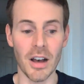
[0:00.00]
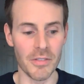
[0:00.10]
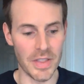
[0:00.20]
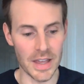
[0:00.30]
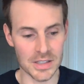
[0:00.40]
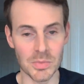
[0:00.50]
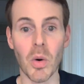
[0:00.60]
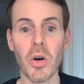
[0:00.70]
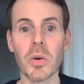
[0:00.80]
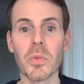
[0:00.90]
of this
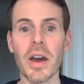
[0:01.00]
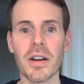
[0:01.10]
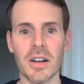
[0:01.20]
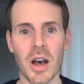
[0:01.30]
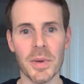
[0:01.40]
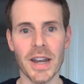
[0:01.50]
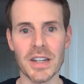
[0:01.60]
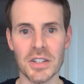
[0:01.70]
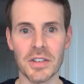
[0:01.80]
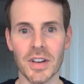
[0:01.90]
modem router
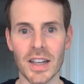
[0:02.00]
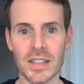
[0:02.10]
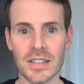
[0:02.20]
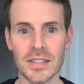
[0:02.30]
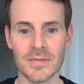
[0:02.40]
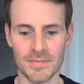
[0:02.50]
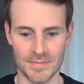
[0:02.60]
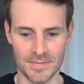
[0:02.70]
combination device.